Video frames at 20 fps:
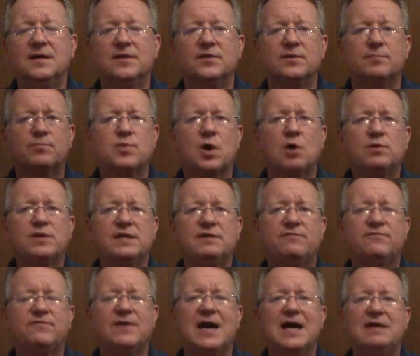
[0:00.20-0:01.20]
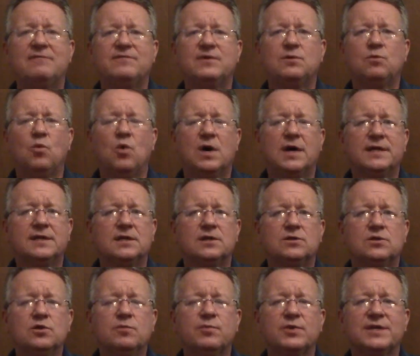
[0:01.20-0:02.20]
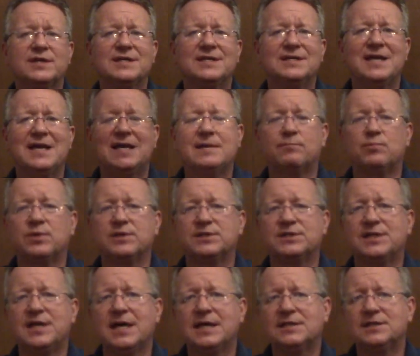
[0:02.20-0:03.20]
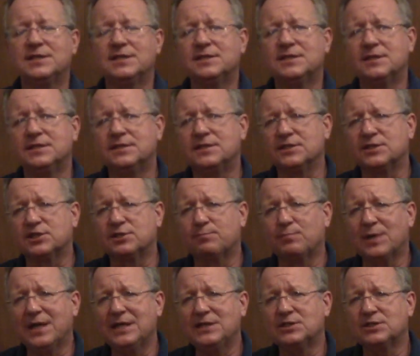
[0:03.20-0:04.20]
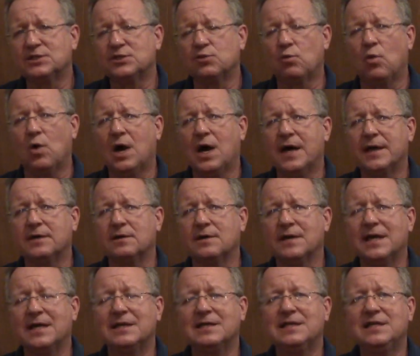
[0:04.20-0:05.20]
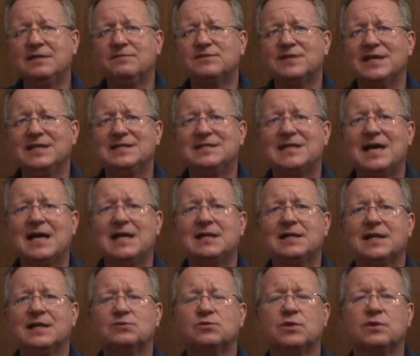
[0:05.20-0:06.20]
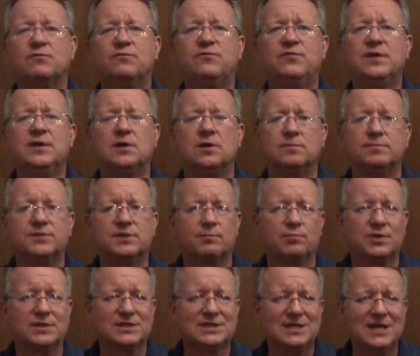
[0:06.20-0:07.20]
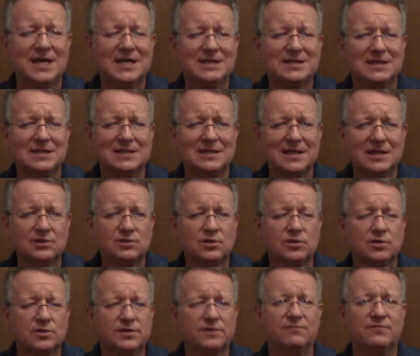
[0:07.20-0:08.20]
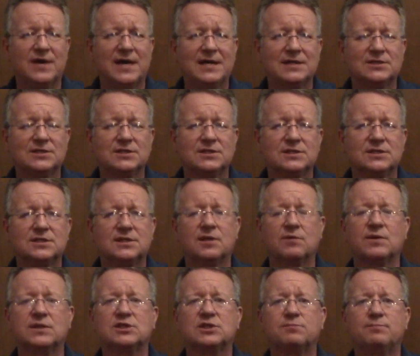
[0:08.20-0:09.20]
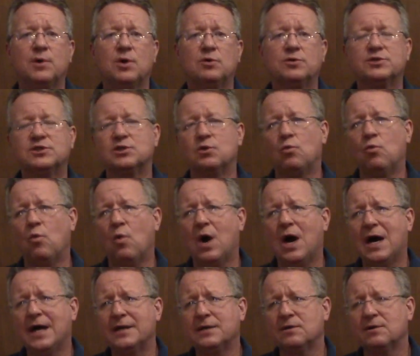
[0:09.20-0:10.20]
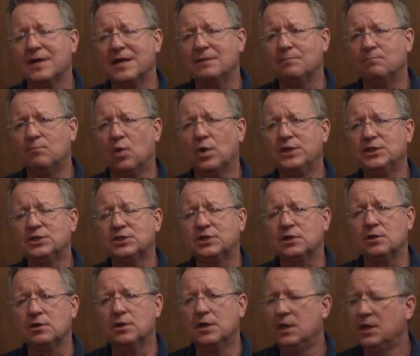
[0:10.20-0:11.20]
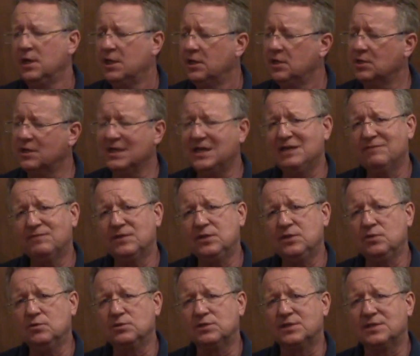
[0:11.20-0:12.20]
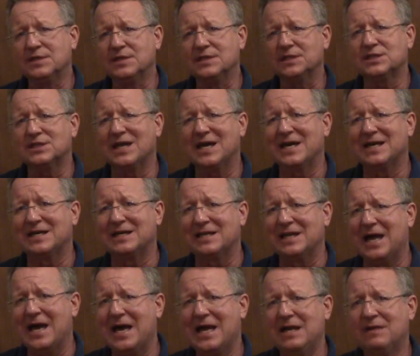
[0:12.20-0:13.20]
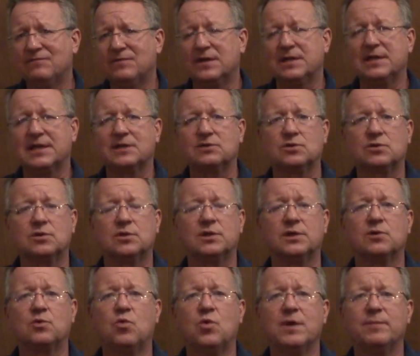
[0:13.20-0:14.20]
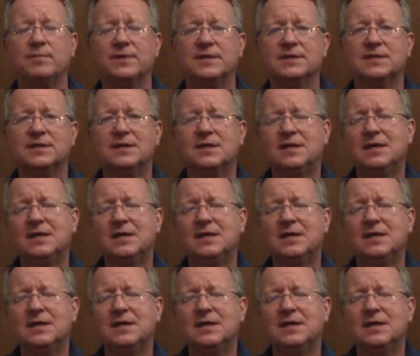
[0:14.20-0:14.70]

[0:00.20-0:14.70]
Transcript: The Brodi 5 in 1 lubricant and protectant displaces water and leaves a dielectric film to protect electrical devices that are exposed to water and moisture. You can even use this on live electrical equipment.